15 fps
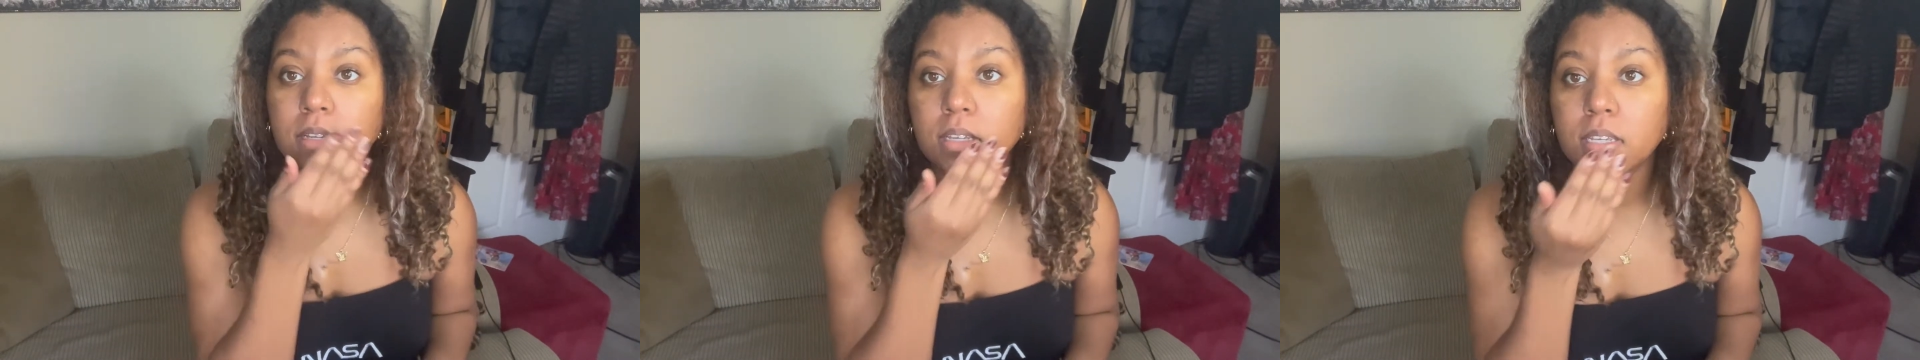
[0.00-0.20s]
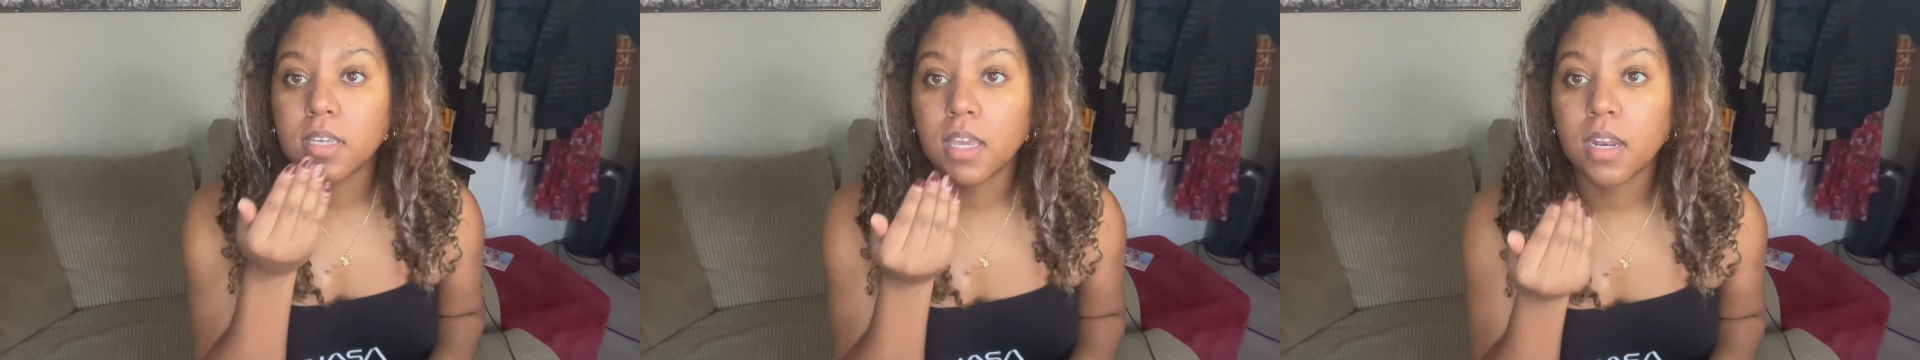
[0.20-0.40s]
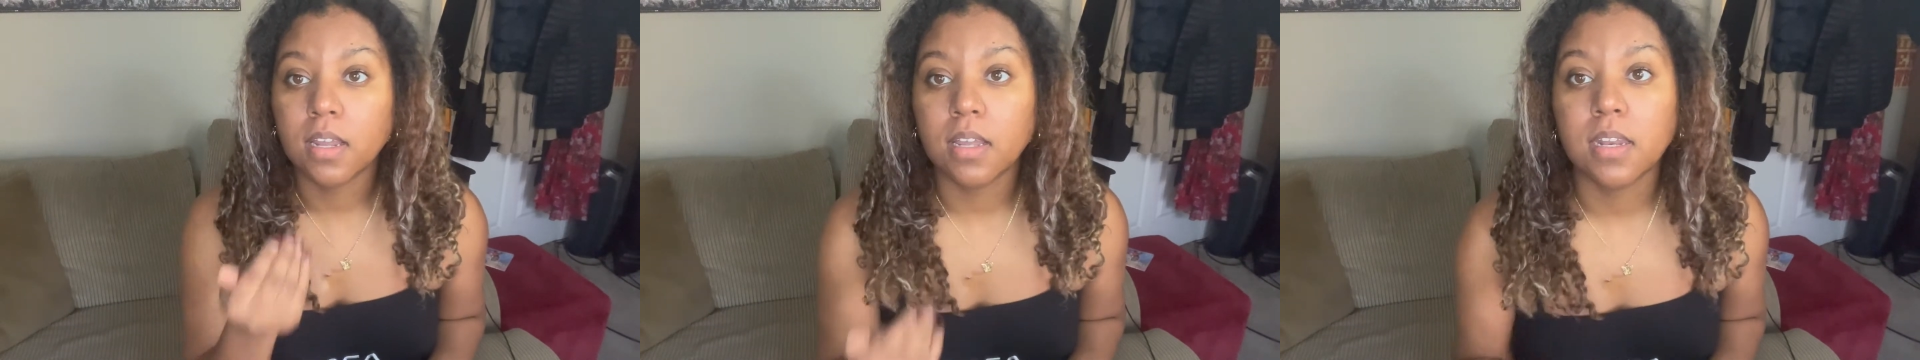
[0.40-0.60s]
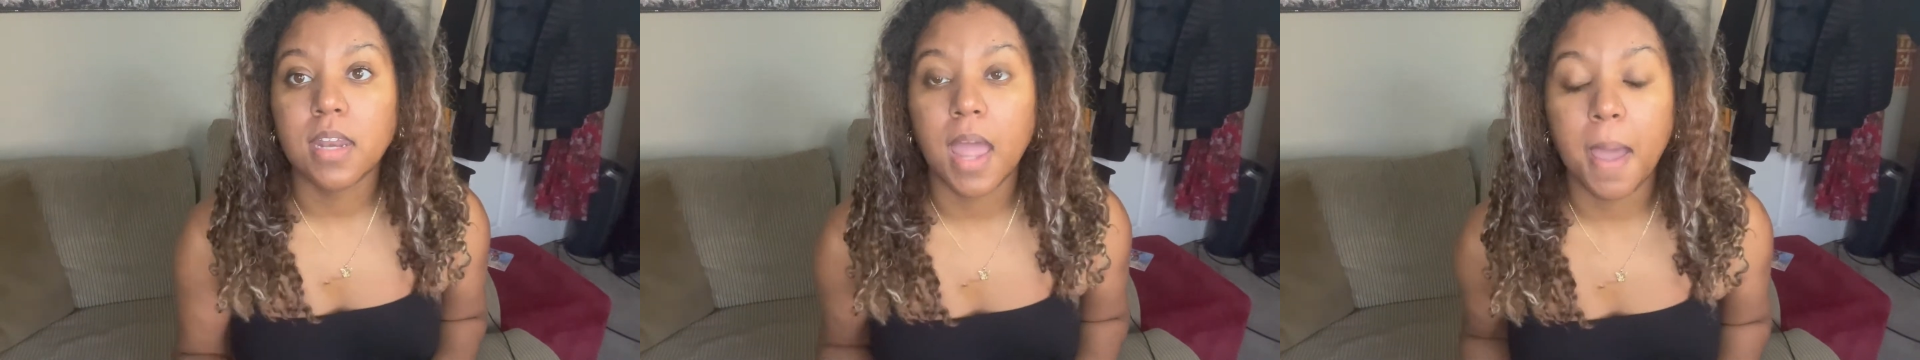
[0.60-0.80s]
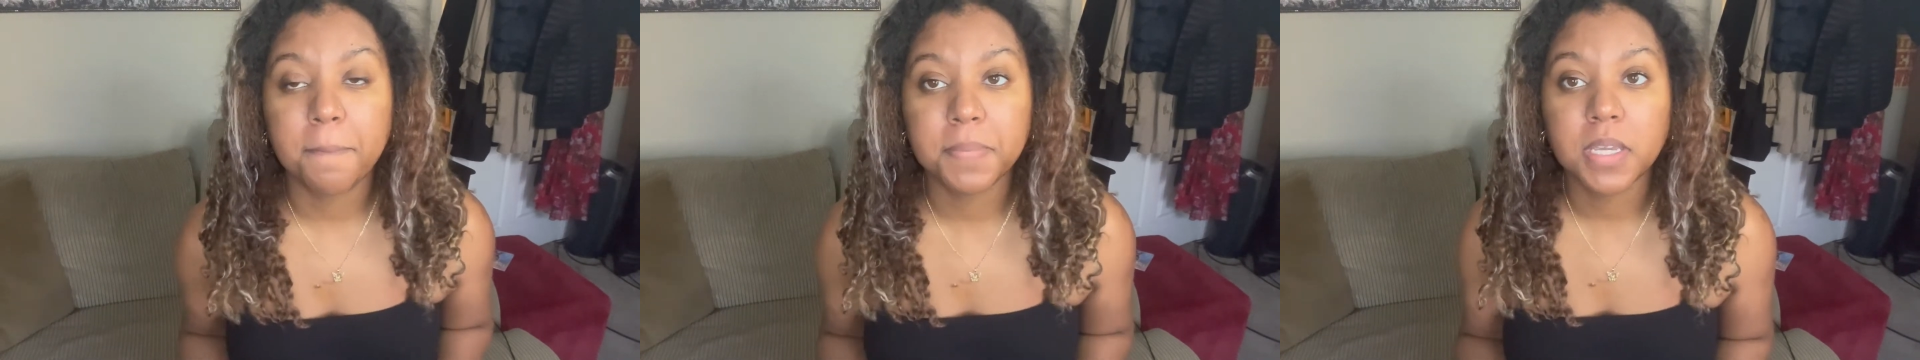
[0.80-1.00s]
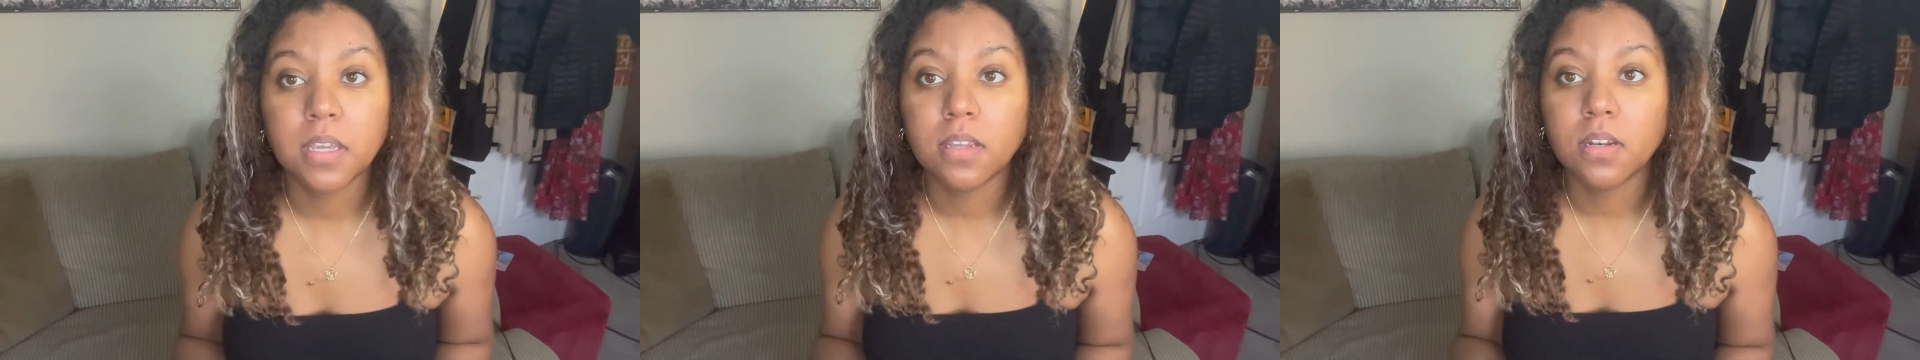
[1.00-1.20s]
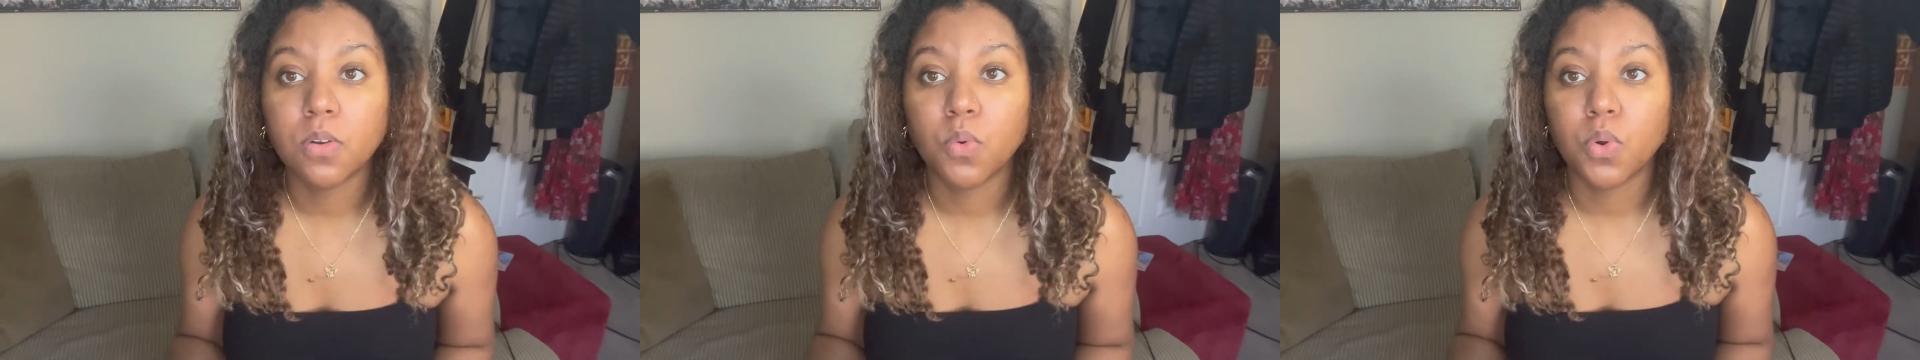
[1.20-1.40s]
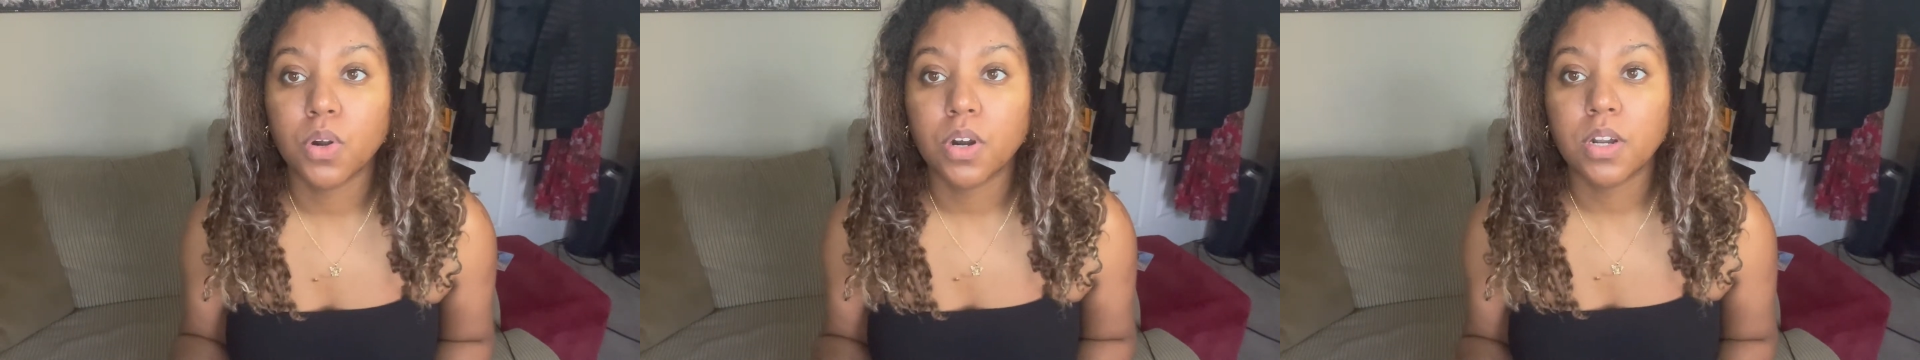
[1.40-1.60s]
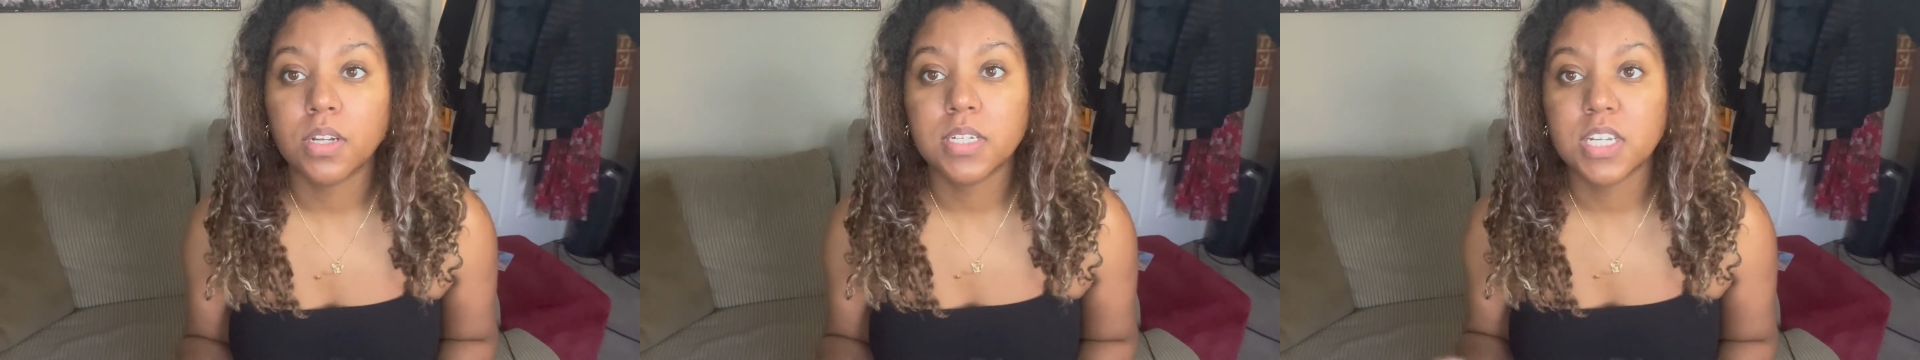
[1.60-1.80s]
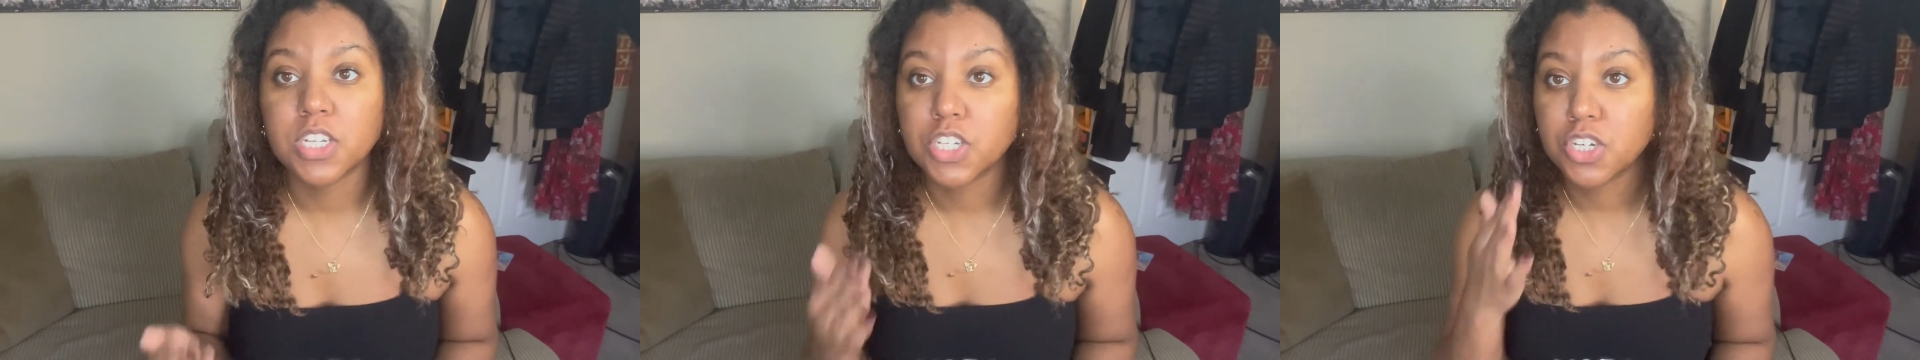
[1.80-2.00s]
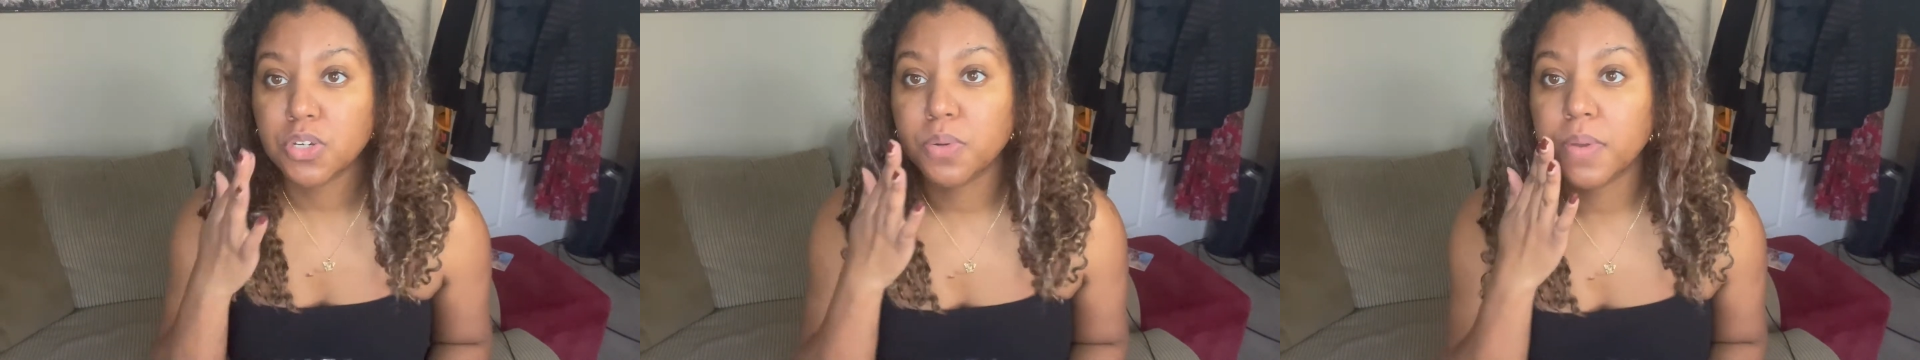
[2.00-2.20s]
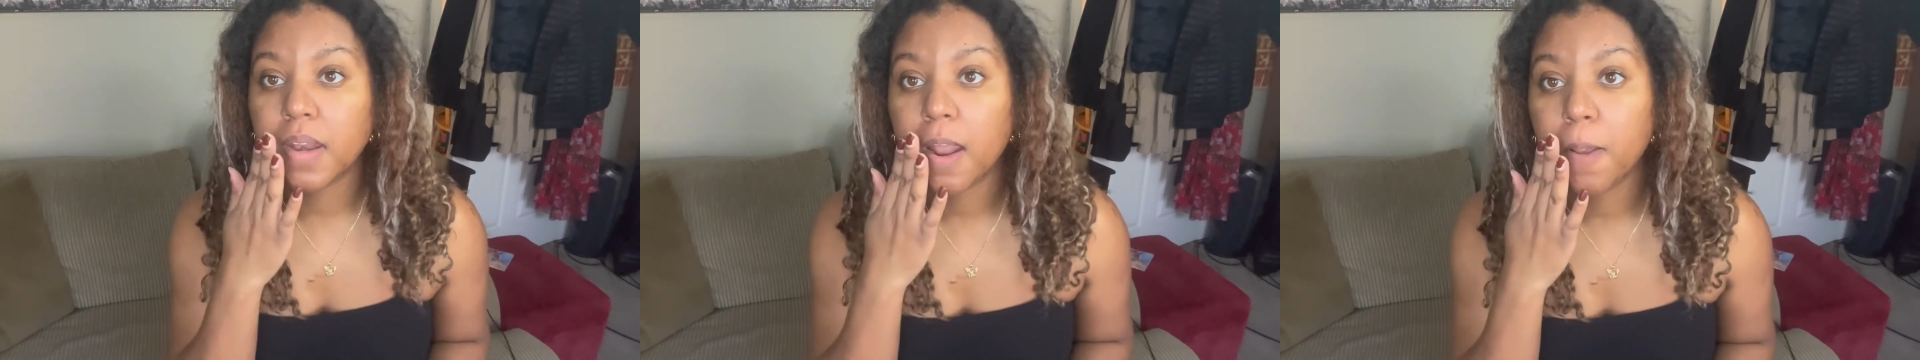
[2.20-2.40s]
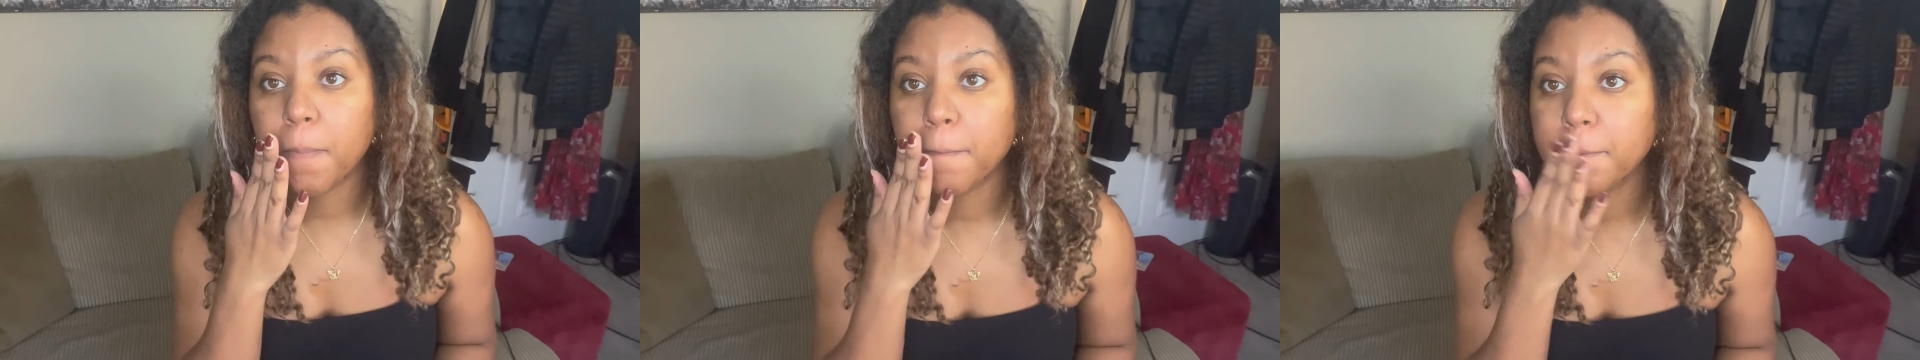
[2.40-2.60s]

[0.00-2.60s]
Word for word: get a napkin or a tissue and I